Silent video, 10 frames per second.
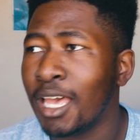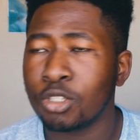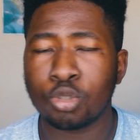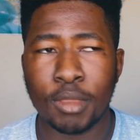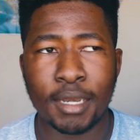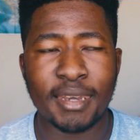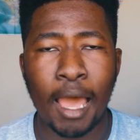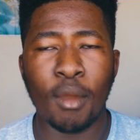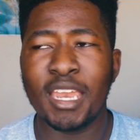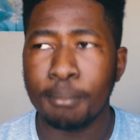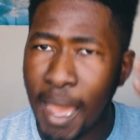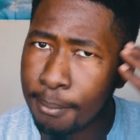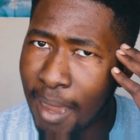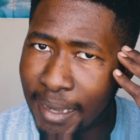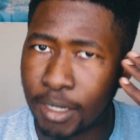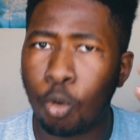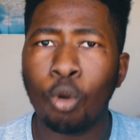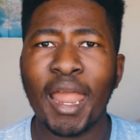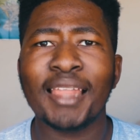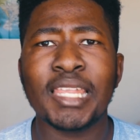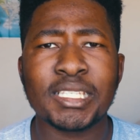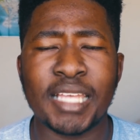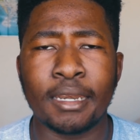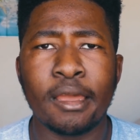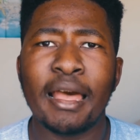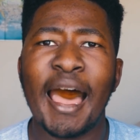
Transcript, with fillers: so that now, in my mind, all I think is that,